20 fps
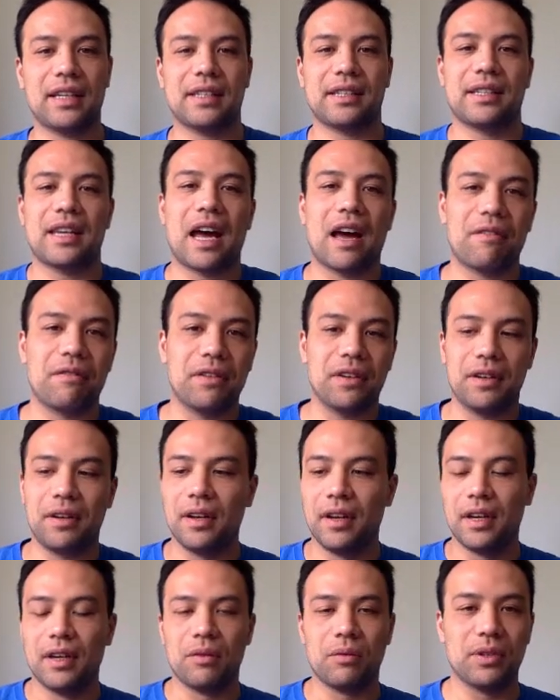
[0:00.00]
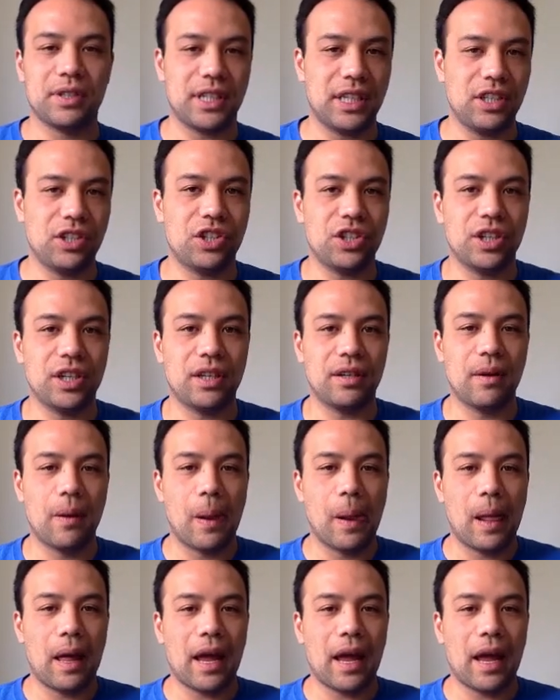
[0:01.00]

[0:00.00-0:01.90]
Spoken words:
Stafford was injured,